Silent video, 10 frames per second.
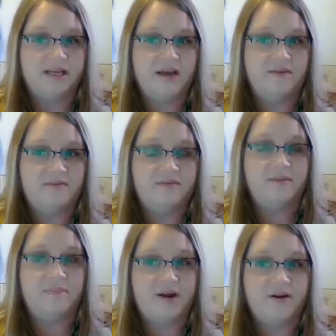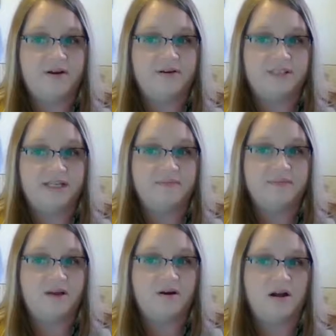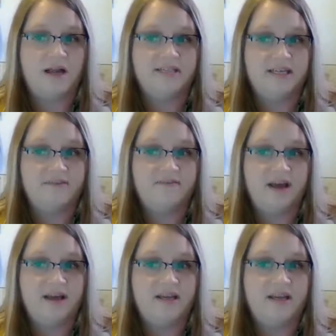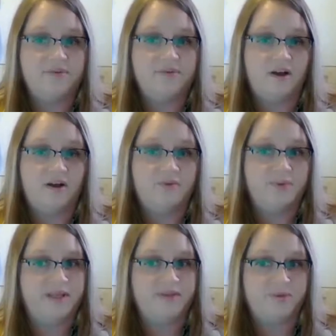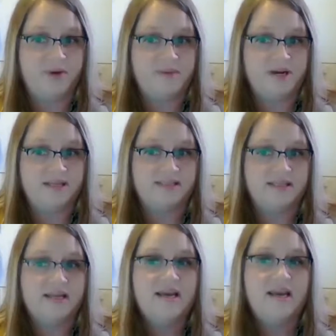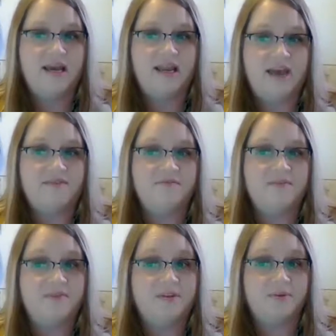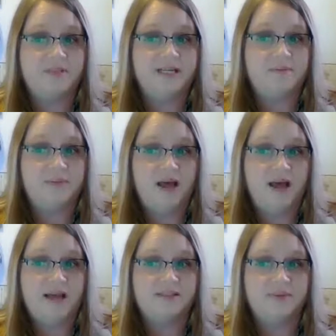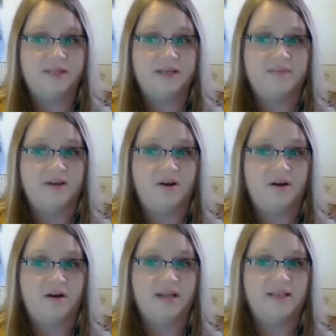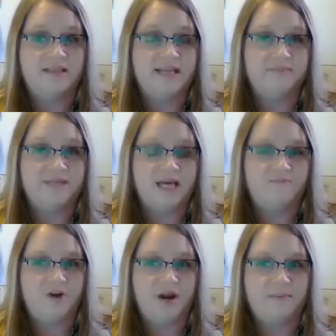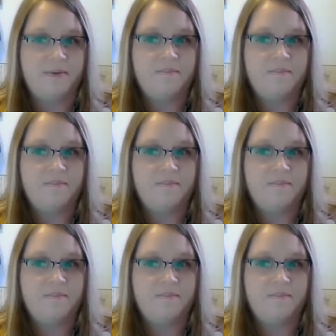of the barriers to MDR identified and resolved within 3 months, and having 50% compliance with MDR in the same time frame.